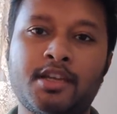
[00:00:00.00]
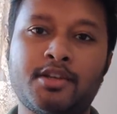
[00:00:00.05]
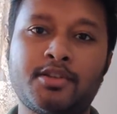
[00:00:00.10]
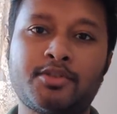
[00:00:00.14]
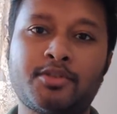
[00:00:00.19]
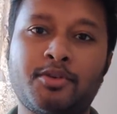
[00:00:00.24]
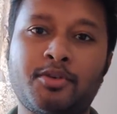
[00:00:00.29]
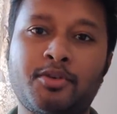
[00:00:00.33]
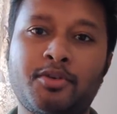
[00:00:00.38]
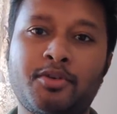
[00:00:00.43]

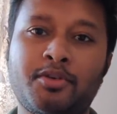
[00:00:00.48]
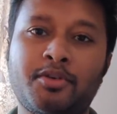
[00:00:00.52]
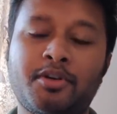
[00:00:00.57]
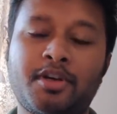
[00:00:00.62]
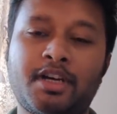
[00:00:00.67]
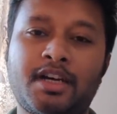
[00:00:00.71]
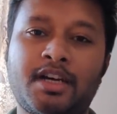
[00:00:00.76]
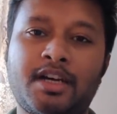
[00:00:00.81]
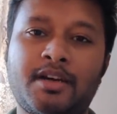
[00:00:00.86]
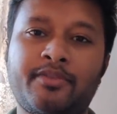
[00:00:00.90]
So
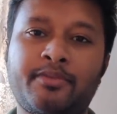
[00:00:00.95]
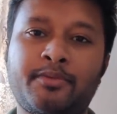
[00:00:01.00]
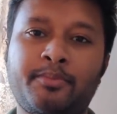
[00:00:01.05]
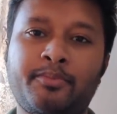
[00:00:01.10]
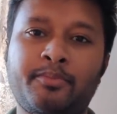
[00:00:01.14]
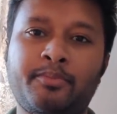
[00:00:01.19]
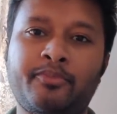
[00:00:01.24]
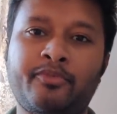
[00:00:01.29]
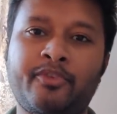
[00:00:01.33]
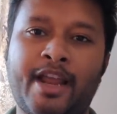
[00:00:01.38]
uh,
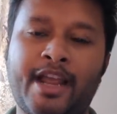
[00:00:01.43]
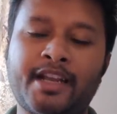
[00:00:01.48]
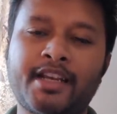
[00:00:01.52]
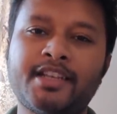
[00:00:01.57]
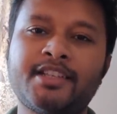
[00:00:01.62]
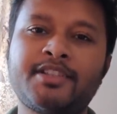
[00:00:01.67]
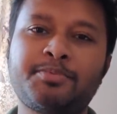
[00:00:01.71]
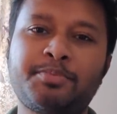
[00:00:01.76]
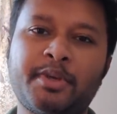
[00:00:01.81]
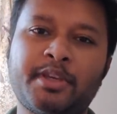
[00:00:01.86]

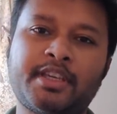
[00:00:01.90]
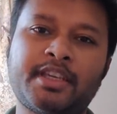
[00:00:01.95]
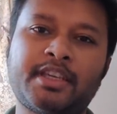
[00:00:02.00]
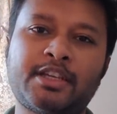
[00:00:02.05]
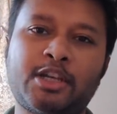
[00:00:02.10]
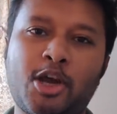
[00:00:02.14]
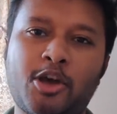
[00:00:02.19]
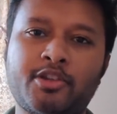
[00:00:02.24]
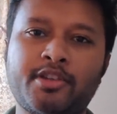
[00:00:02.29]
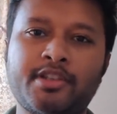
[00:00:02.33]
frankly
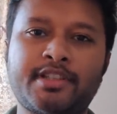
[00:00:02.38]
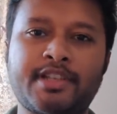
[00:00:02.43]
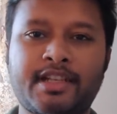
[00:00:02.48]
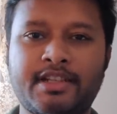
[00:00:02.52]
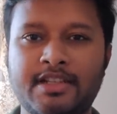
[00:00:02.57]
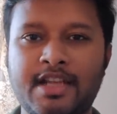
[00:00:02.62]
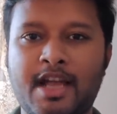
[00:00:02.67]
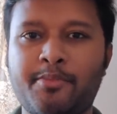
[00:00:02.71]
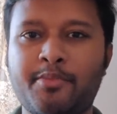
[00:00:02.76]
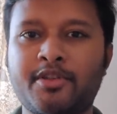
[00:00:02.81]
speaking, now this
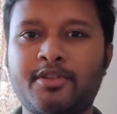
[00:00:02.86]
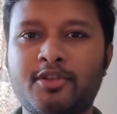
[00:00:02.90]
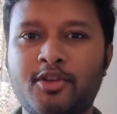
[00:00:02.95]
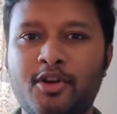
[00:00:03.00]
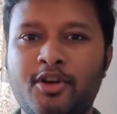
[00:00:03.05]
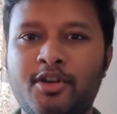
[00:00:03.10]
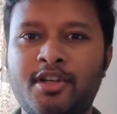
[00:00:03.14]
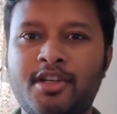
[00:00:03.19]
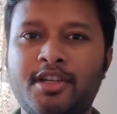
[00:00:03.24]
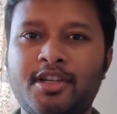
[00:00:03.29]
exam is
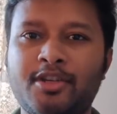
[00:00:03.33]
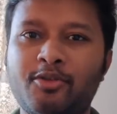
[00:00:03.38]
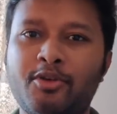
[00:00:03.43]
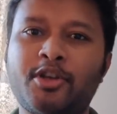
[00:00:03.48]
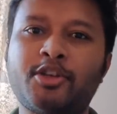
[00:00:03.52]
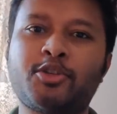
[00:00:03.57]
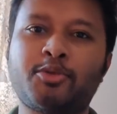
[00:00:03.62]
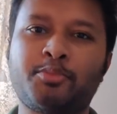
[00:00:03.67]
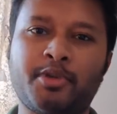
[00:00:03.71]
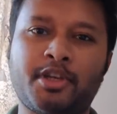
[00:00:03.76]
not
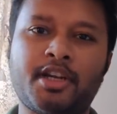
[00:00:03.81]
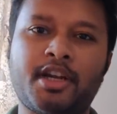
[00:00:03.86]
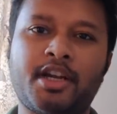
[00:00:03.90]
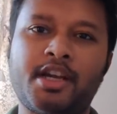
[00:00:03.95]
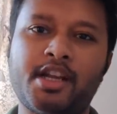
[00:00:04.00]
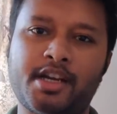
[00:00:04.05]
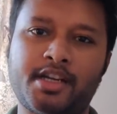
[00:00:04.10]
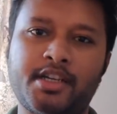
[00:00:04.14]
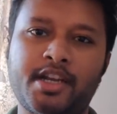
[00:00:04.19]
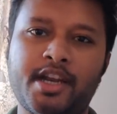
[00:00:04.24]
going to be
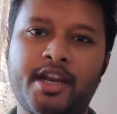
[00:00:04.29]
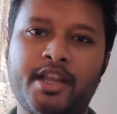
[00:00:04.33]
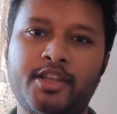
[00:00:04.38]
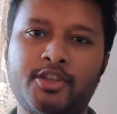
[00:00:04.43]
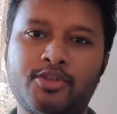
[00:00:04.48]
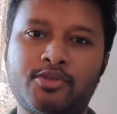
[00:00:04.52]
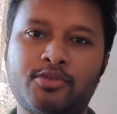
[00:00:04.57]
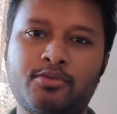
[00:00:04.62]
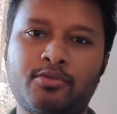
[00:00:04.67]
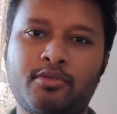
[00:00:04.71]
conducted
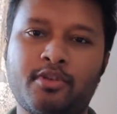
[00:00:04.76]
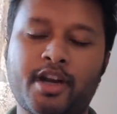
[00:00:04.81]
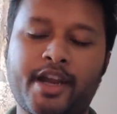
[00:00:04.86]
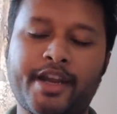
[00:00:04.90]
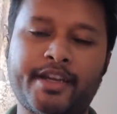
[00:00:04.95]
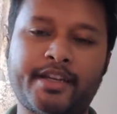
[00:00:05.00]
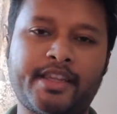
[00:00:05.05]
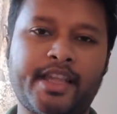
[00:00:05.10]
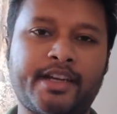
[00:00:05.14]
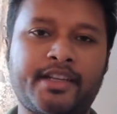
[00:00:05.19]
in June,
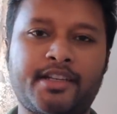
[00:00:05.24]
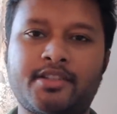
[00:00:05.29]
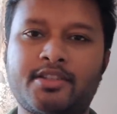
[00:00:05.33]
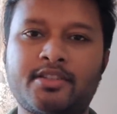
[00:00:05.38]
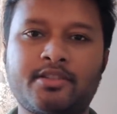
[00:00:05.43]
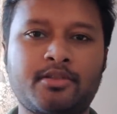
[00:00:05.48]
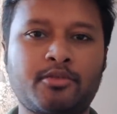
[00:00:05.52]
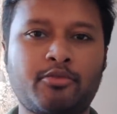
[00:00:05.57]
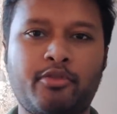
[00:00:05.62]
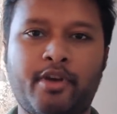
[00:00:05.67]
right? That
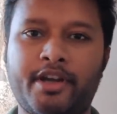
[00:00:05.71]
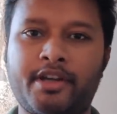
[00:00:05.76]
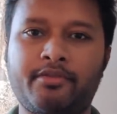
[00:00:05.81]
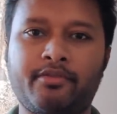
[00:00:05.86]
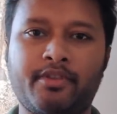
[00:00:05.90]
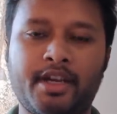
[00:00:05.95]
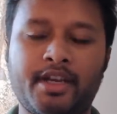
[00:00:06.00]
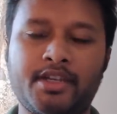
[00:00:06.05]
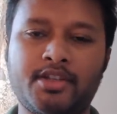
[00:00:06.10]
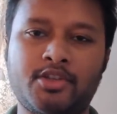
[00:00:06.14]
is
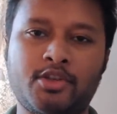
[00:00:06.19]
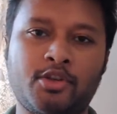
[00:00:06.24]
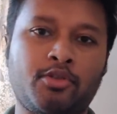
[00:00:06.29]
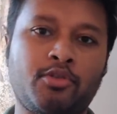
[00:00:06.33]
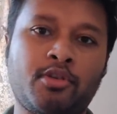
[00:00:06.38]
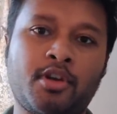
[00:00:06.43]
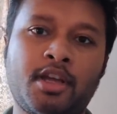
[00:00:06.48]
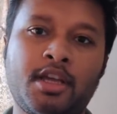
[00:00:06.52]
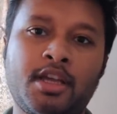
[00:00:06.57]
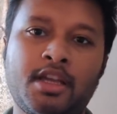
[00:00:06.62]
quite very
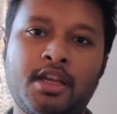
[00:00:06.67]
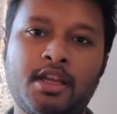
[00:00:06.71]
sure,